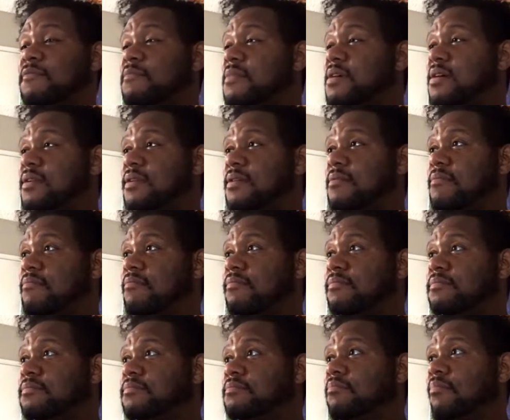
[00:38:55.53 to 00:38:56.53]
money,
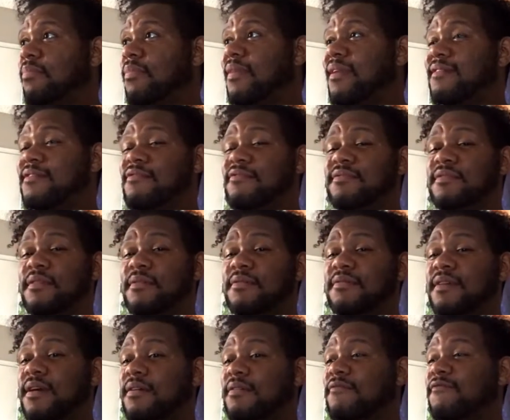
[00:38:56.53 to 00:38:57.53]
and you said it's
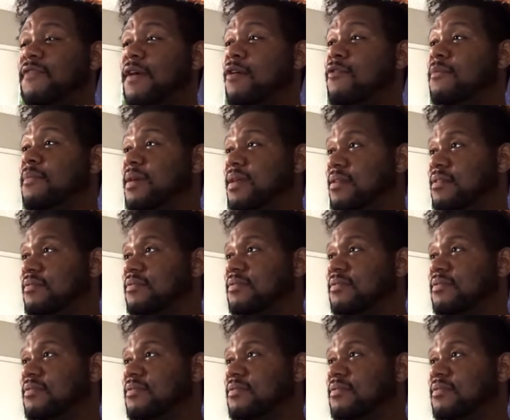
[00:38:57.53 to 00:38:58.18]
taking 4 minutes.